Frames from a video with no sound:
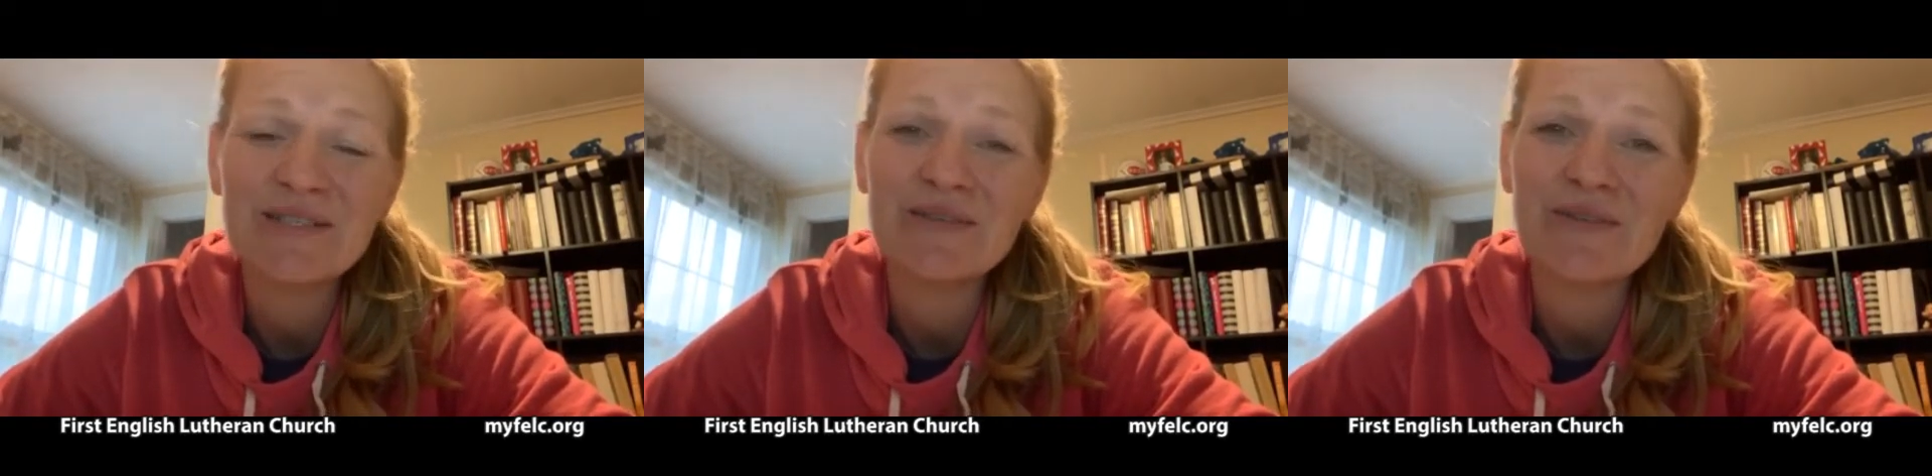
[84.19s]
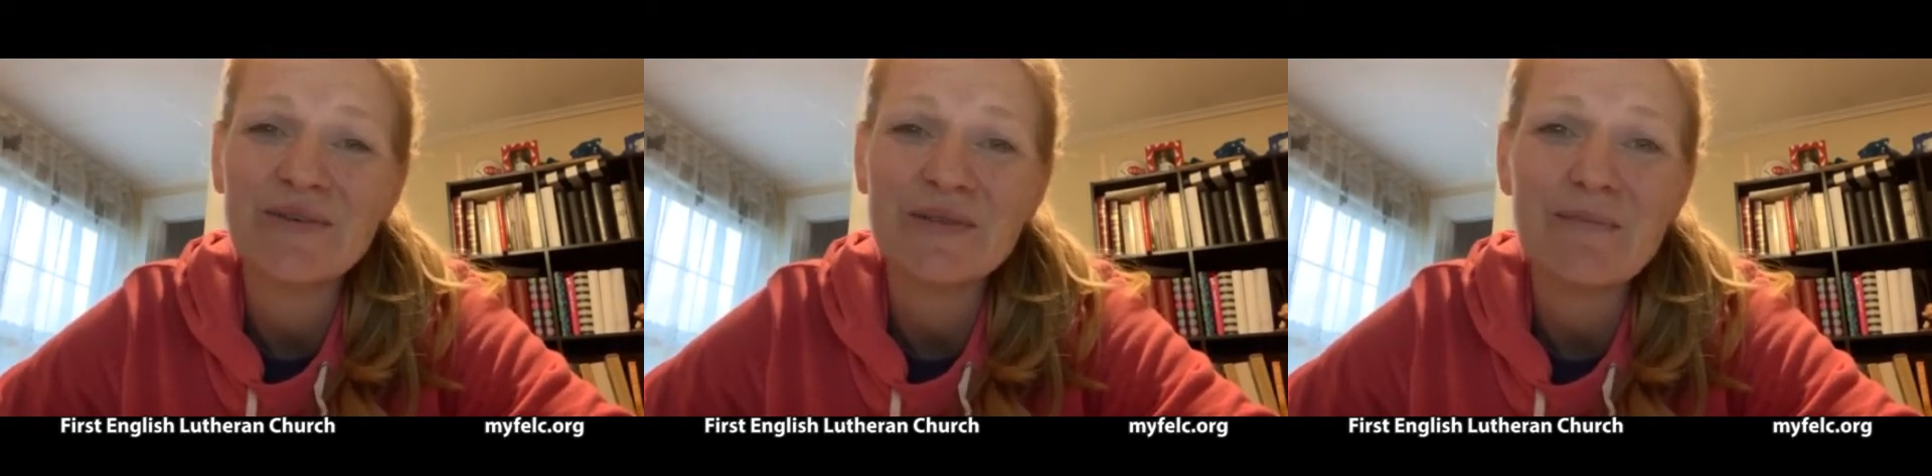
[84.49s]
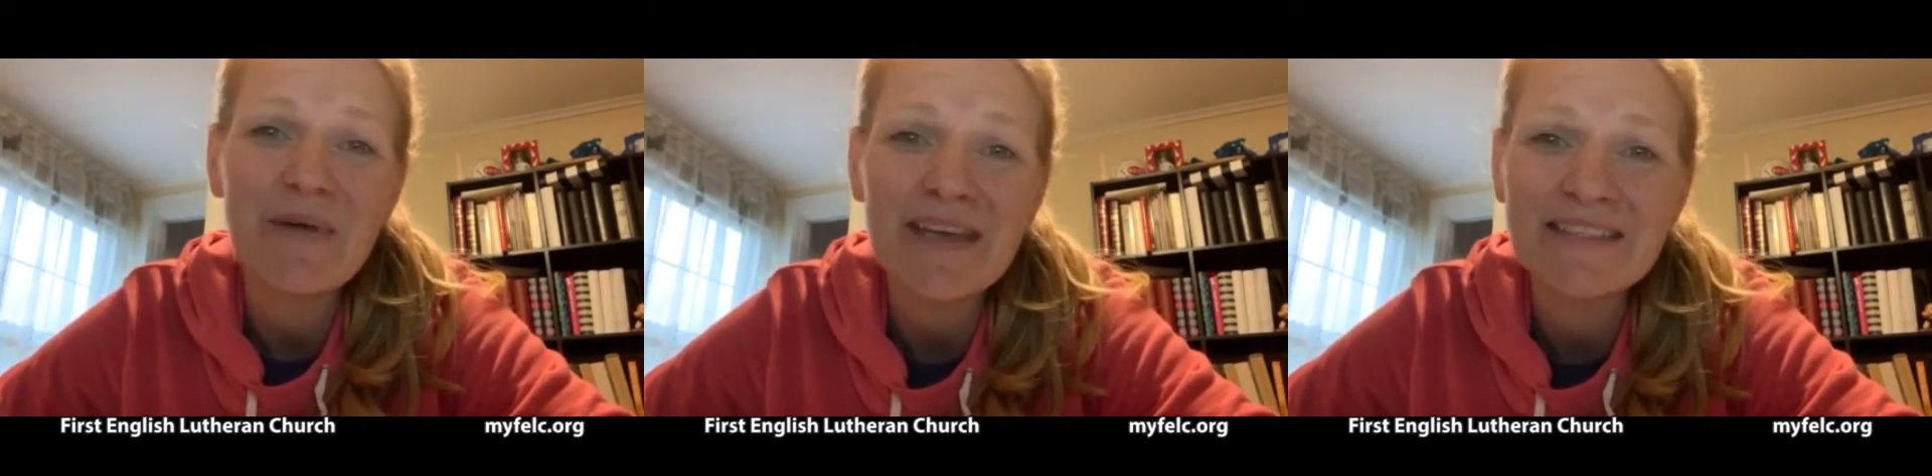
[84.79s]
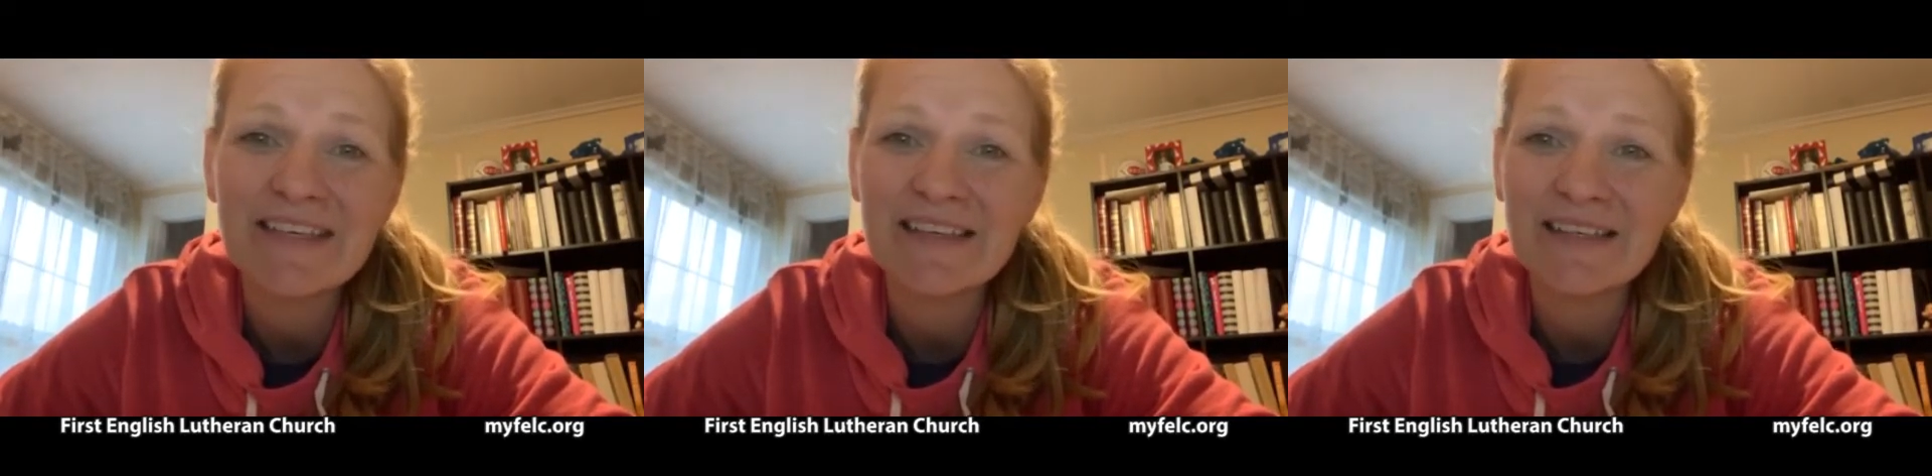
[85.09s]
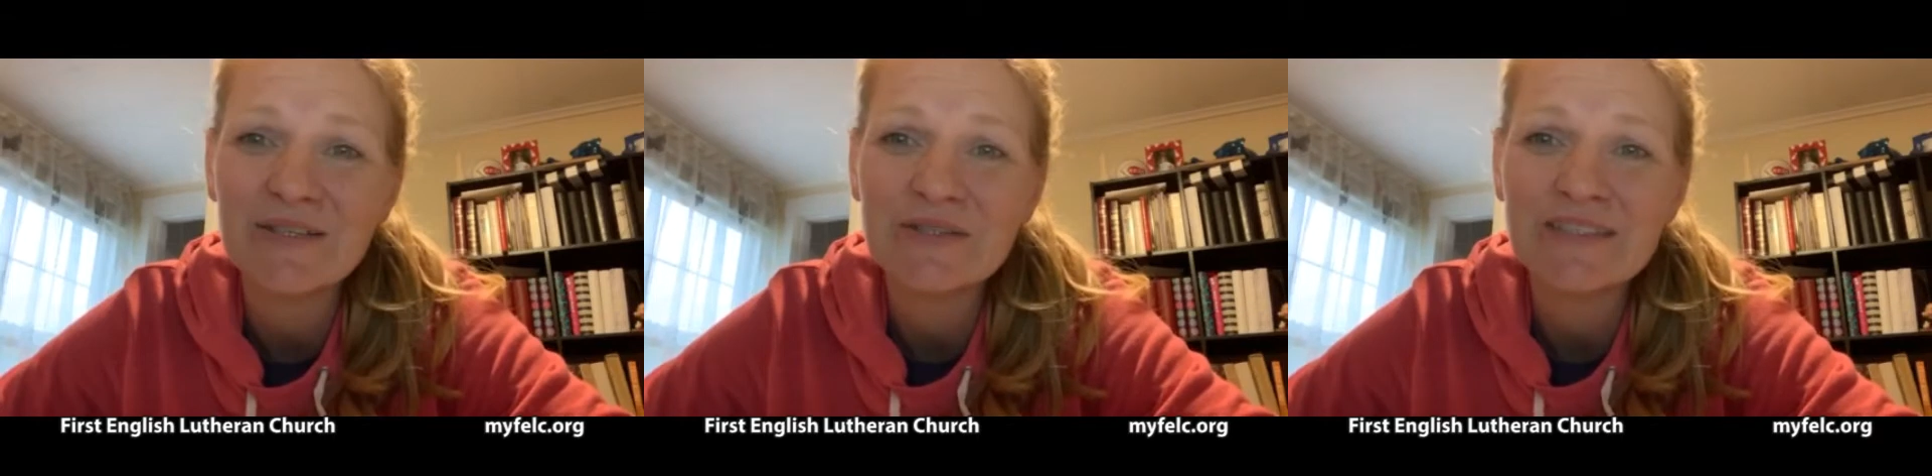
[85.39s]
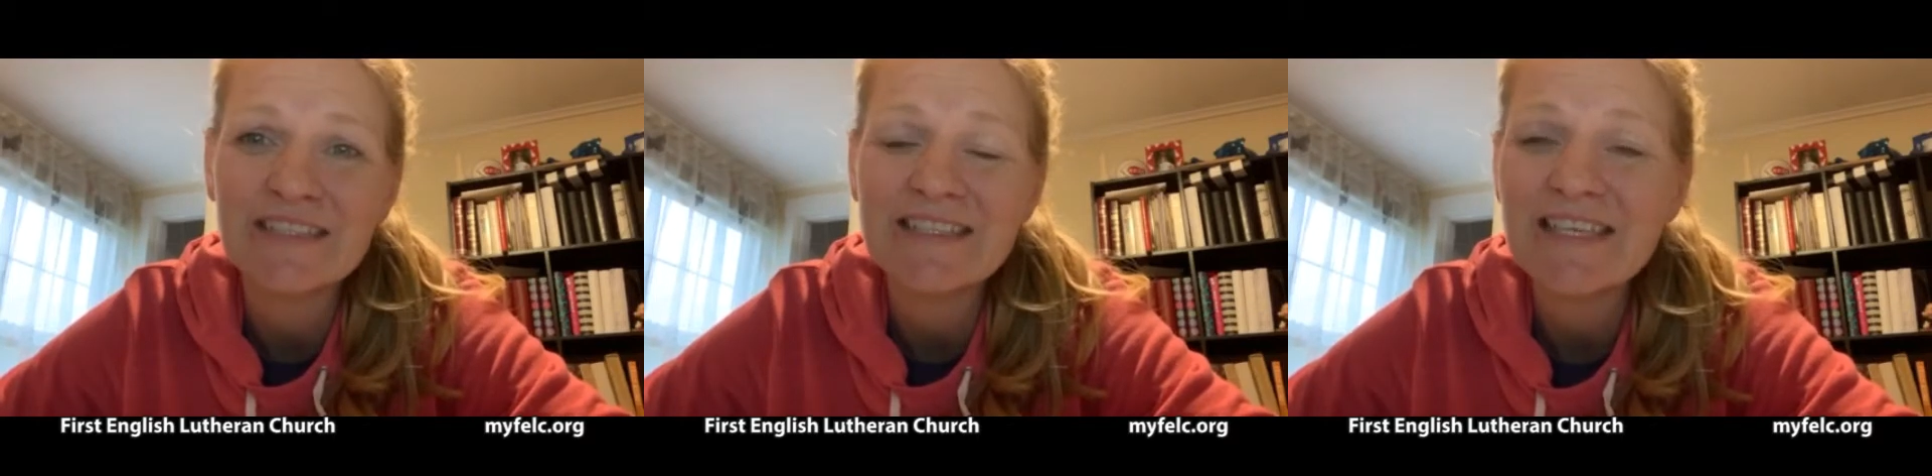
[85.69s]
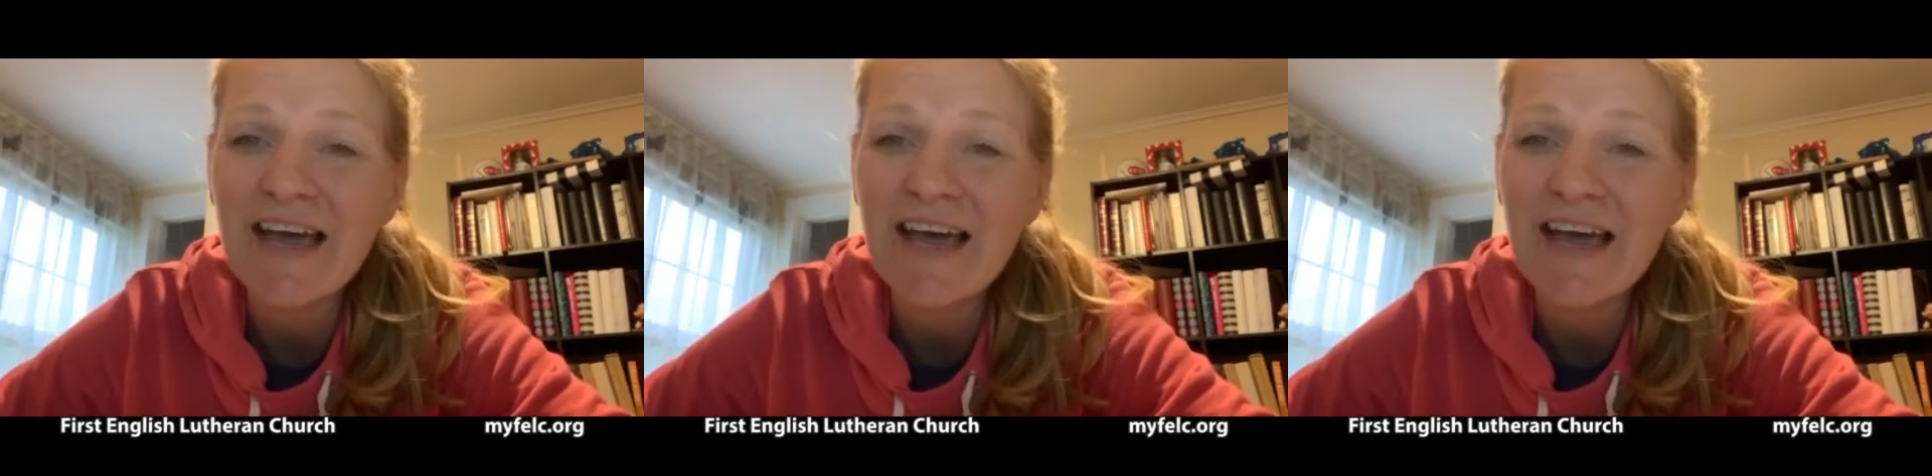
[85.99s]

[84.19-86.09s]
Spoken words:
do those amazingly good deeds.